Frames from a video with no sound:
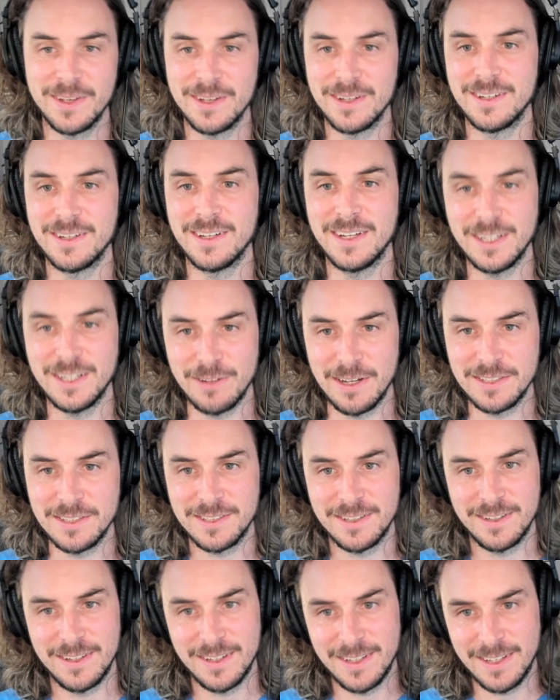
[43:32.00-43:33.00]

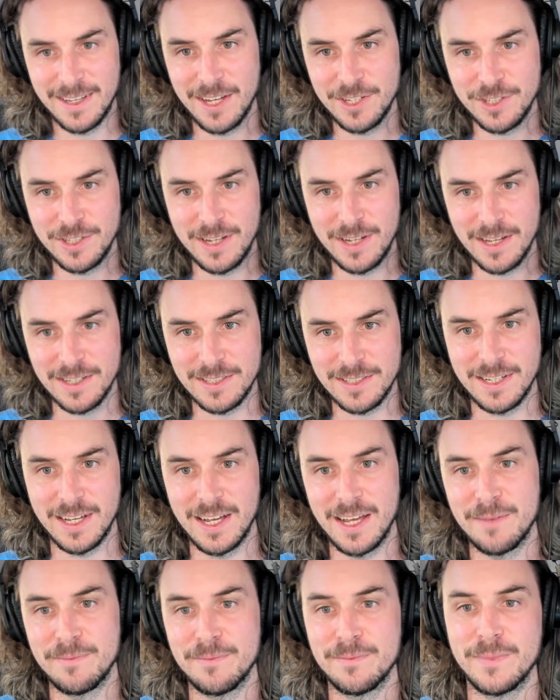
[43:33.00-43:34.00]
Anyways, catch you next
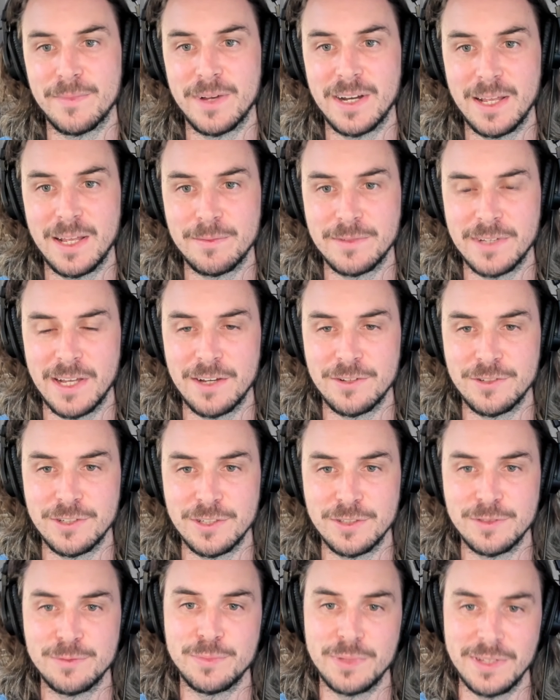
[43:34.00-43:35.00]
time. My name's
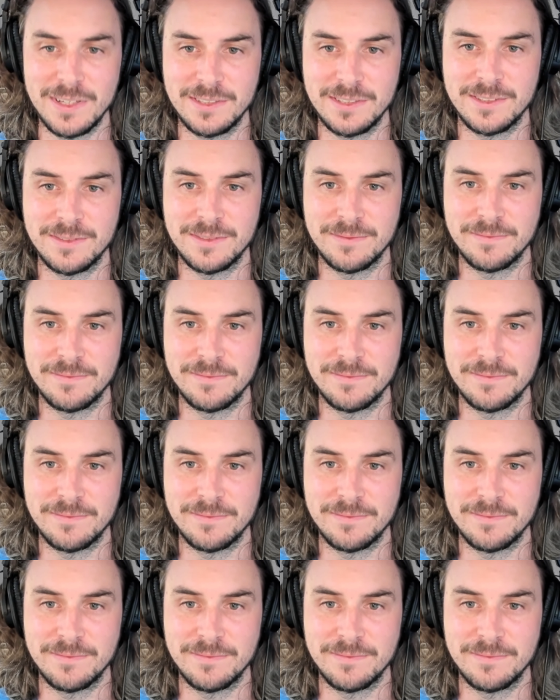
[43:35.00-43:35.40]
Andrew. Peace.